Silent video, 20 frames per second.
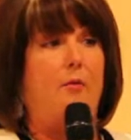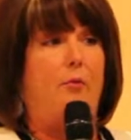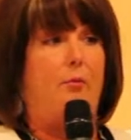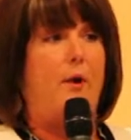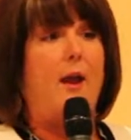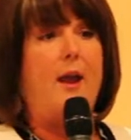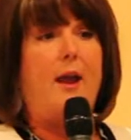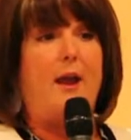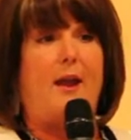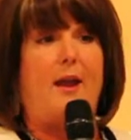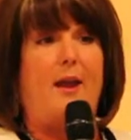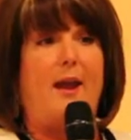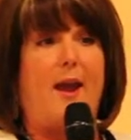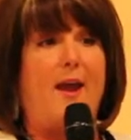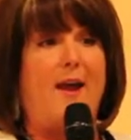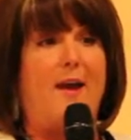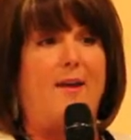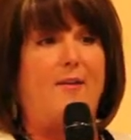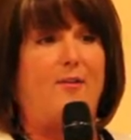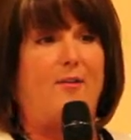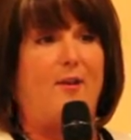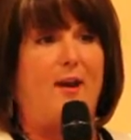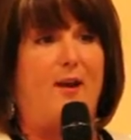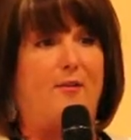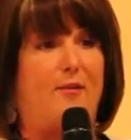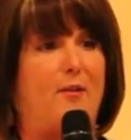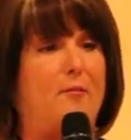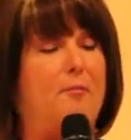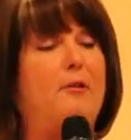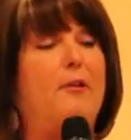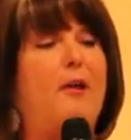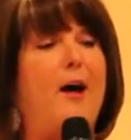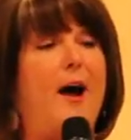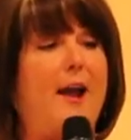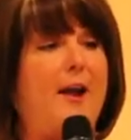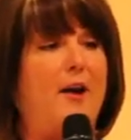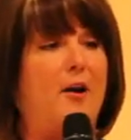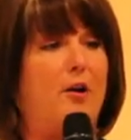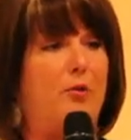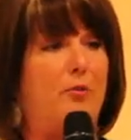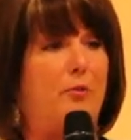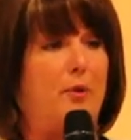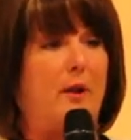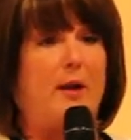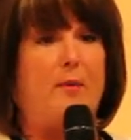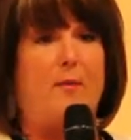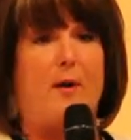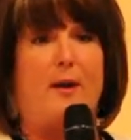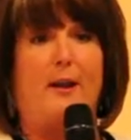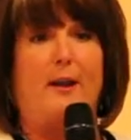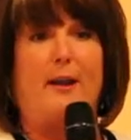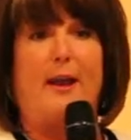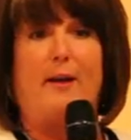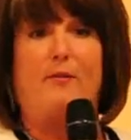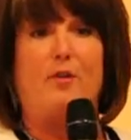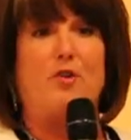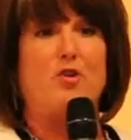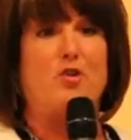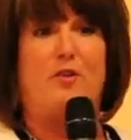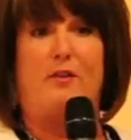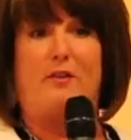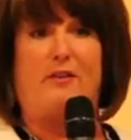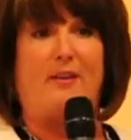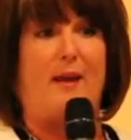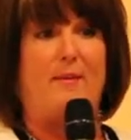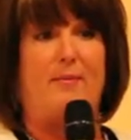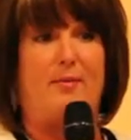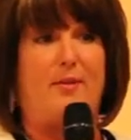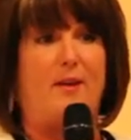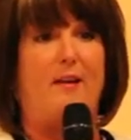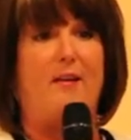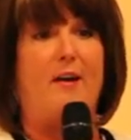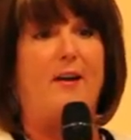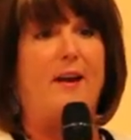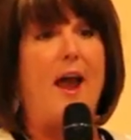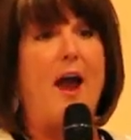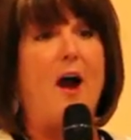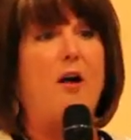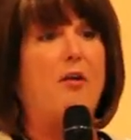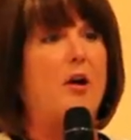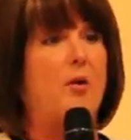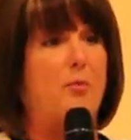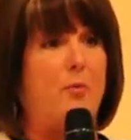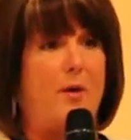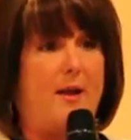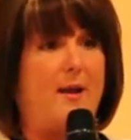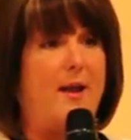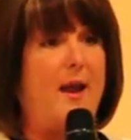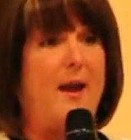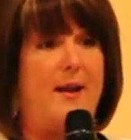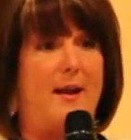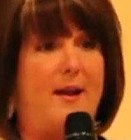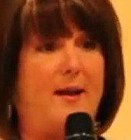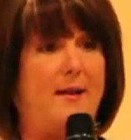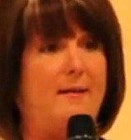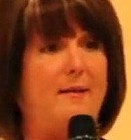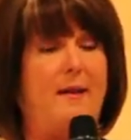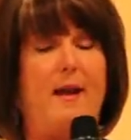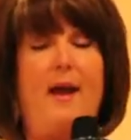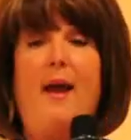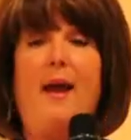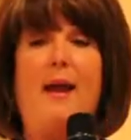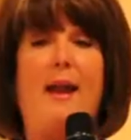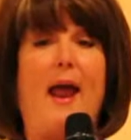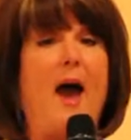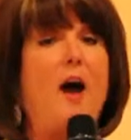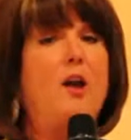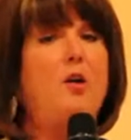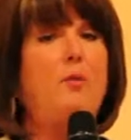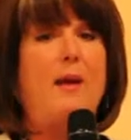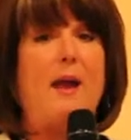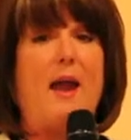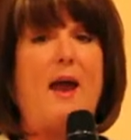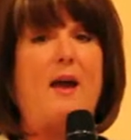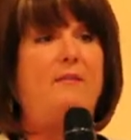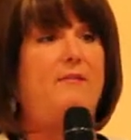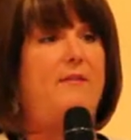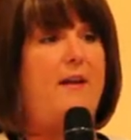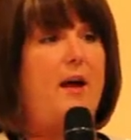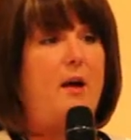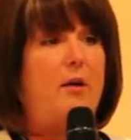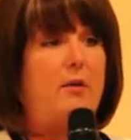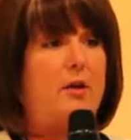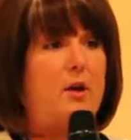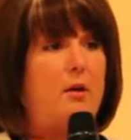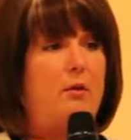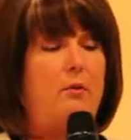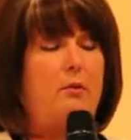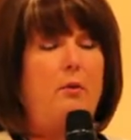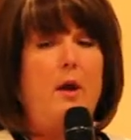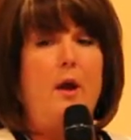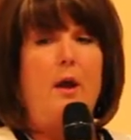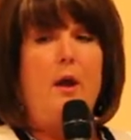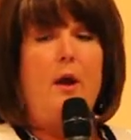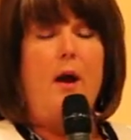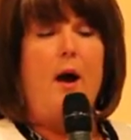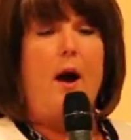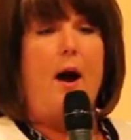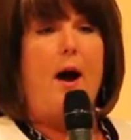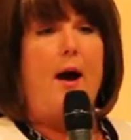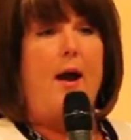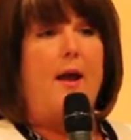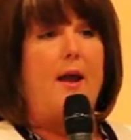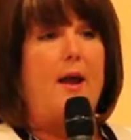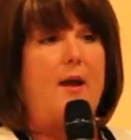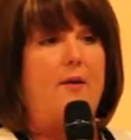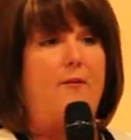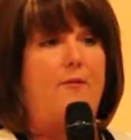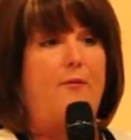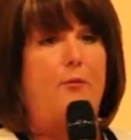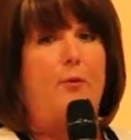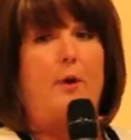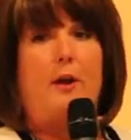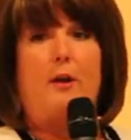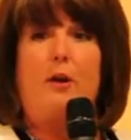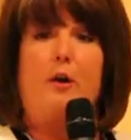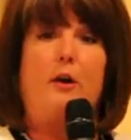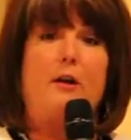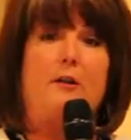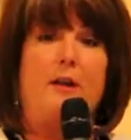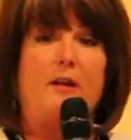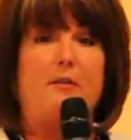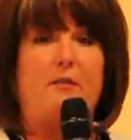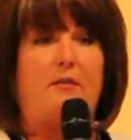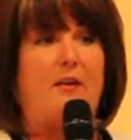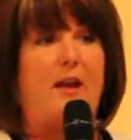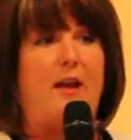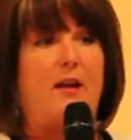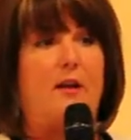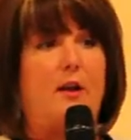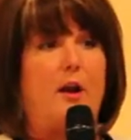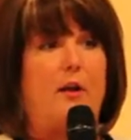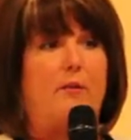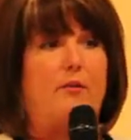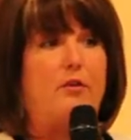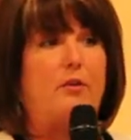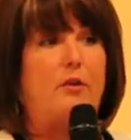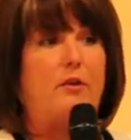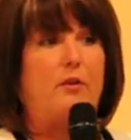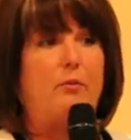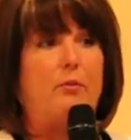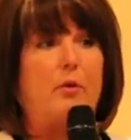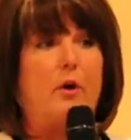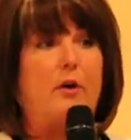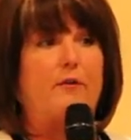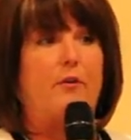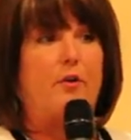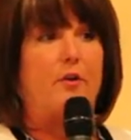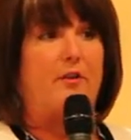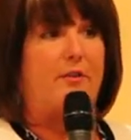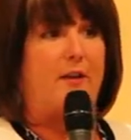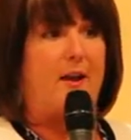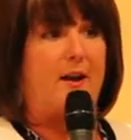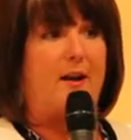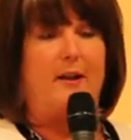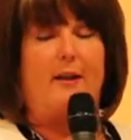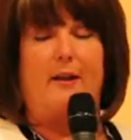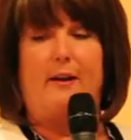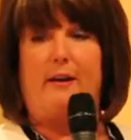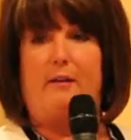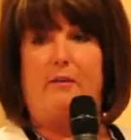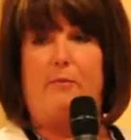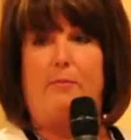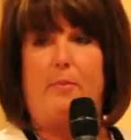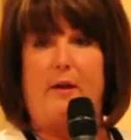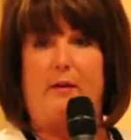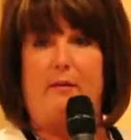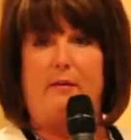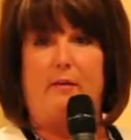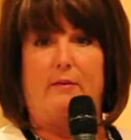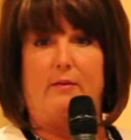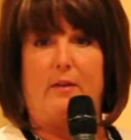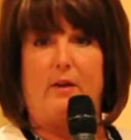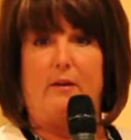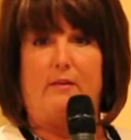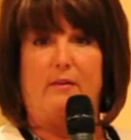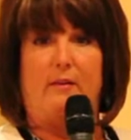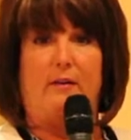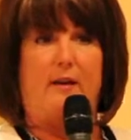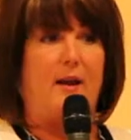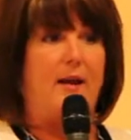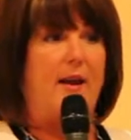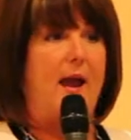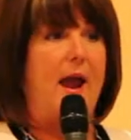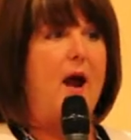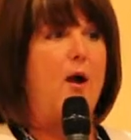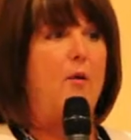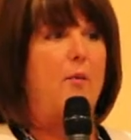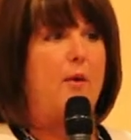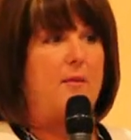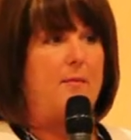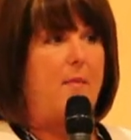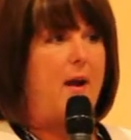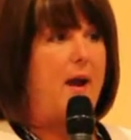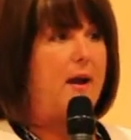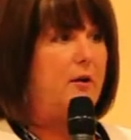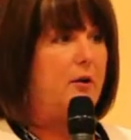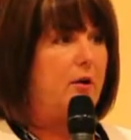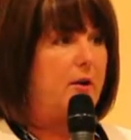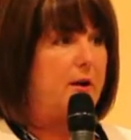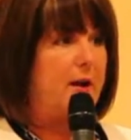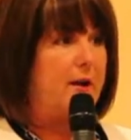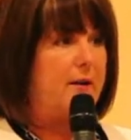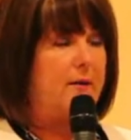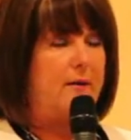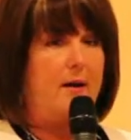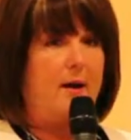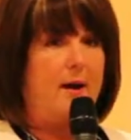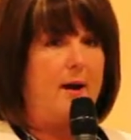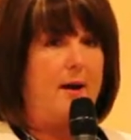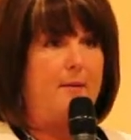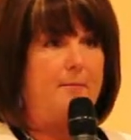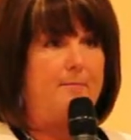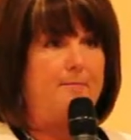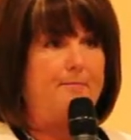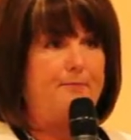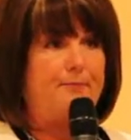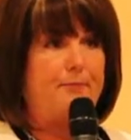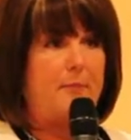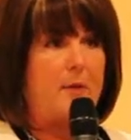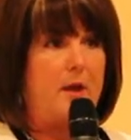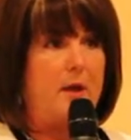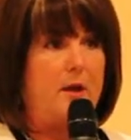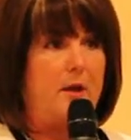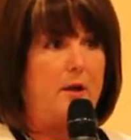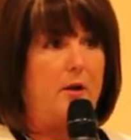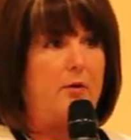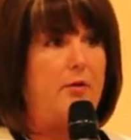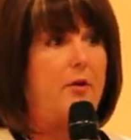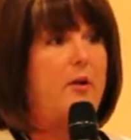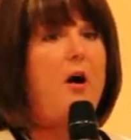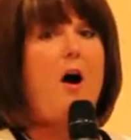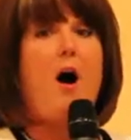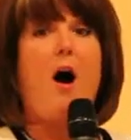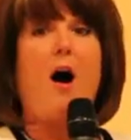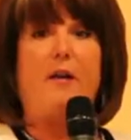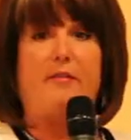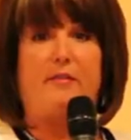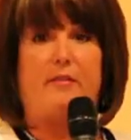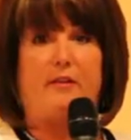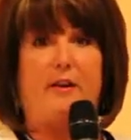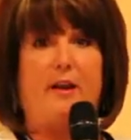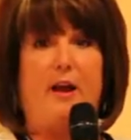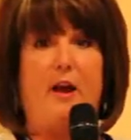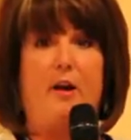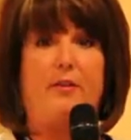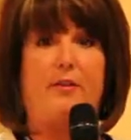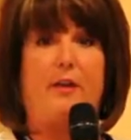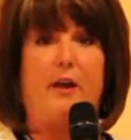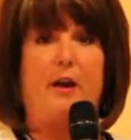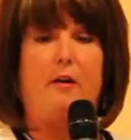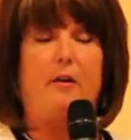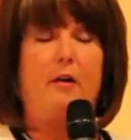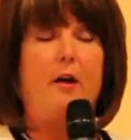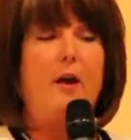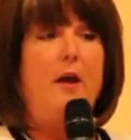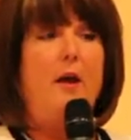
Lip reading: we, as a supplier, really want to leverage the same thing on how can we get in and how do we add value. If we look, let's take it over to the workforce analytics piece of this and how we might look at the costs in healthcare.